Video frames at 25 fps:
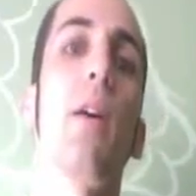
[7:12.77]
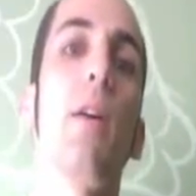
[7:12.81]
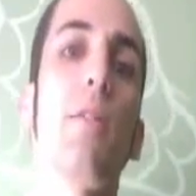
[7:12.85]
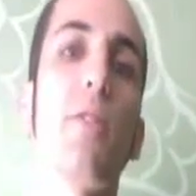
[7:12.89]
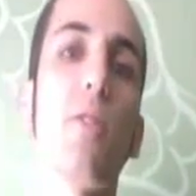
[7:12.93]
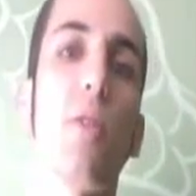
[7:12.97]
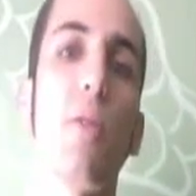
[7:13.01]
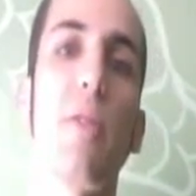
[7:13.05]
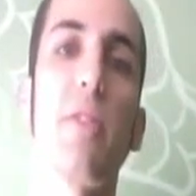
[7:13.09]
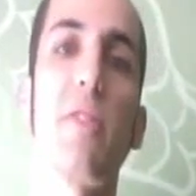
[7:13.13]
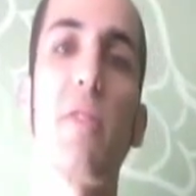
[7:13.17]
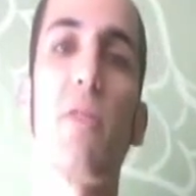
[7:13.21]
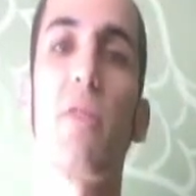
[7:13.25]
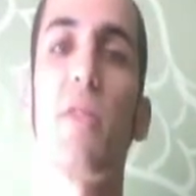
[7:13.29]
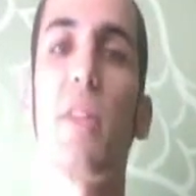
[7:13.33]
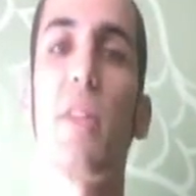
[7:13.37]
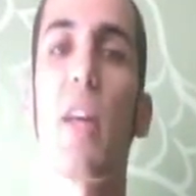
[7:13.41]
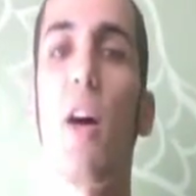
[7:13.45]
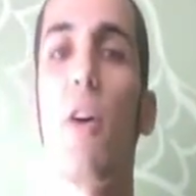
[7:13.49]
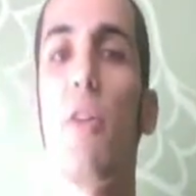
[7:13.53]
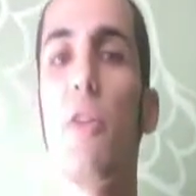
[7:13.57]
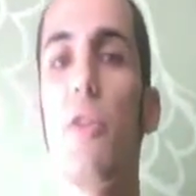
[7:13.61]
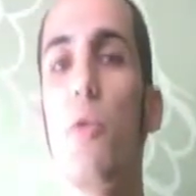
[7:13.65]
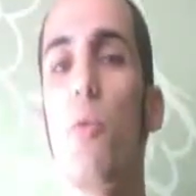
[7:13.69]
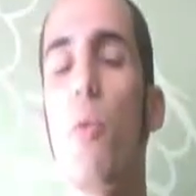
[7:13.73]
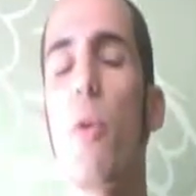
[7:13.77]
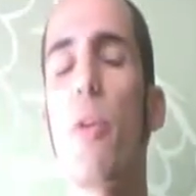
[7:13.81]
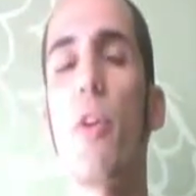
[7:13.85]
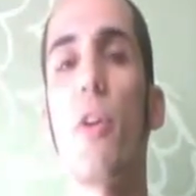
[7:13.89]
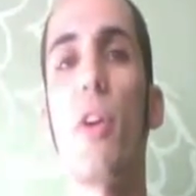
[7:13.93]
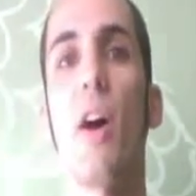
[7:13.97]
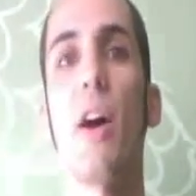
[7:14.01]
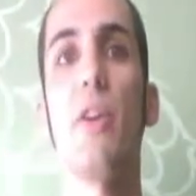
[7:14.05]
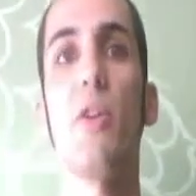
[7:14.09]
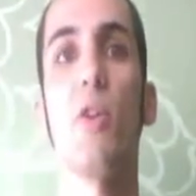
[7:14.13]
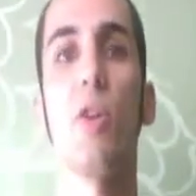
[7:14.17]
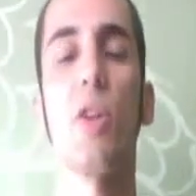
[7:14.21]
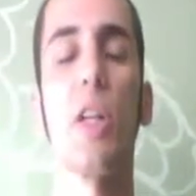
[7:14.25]
So this will tell you whether or
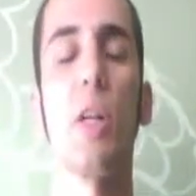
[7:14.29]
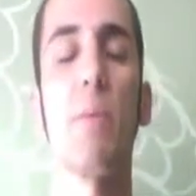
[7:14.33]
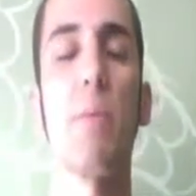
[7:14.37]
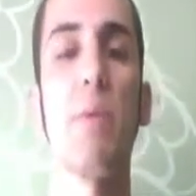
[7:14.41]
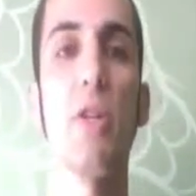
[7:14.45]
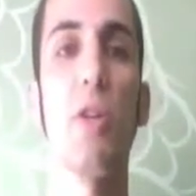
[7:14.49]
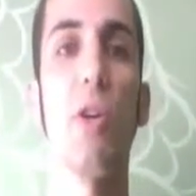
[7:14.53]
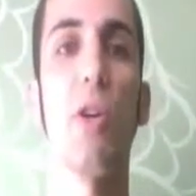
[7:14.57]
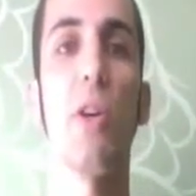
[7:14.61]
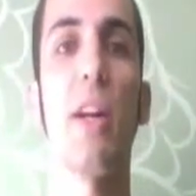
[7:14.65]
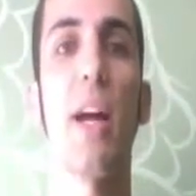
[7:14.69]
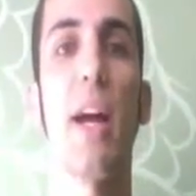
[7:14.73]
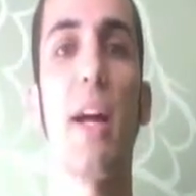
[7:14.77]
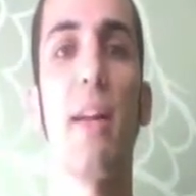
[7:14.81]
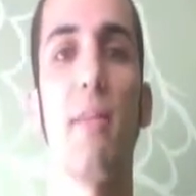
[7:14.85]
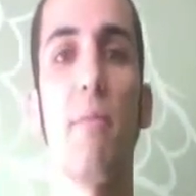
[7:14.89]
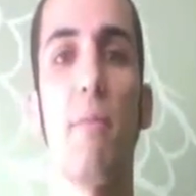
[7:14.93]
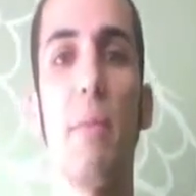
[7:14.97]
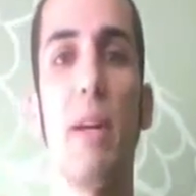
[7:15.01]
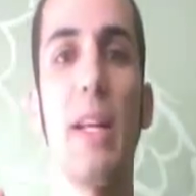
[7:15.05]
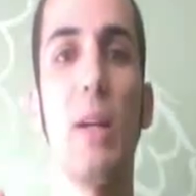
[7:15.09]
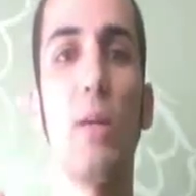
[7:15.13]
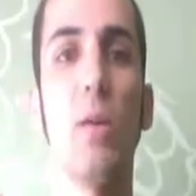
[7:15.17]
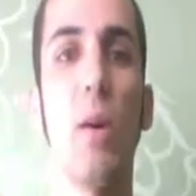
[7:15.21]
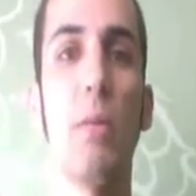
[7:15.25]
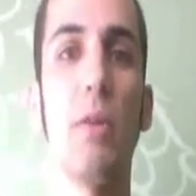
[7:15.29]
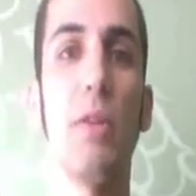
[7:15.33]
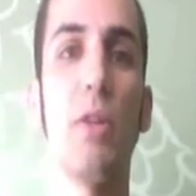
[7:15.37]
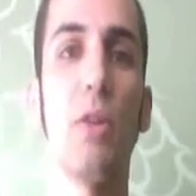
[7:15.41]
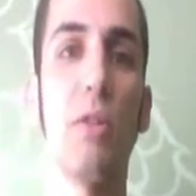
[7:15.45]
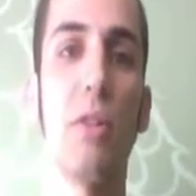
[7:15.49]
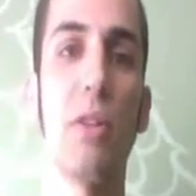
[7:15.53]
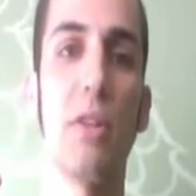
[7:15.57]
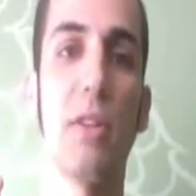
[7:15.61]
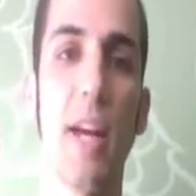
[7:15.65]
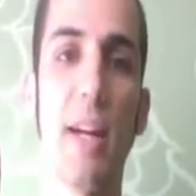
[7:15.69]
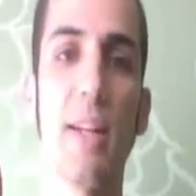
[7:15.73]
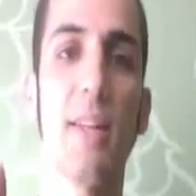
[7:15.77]
not you're going to be good at meeting women
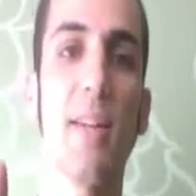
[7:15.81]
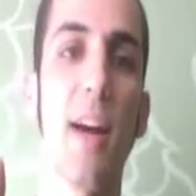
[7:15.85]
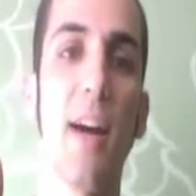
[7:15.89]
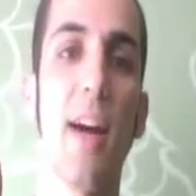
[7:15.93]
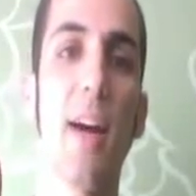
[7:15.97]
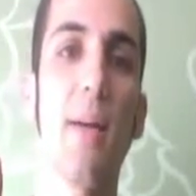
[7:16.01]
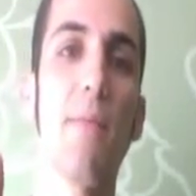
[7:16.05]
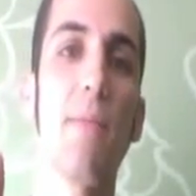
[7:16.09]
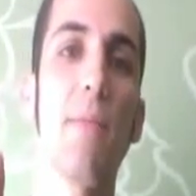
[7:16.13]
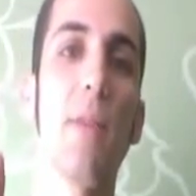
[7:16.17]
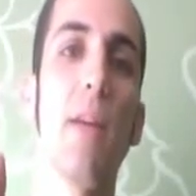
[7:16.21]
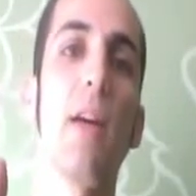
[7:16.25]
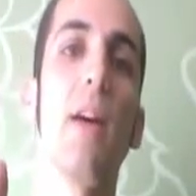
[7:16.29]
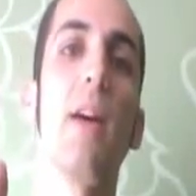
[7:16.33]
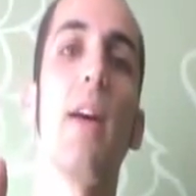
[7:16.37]
during the daytime,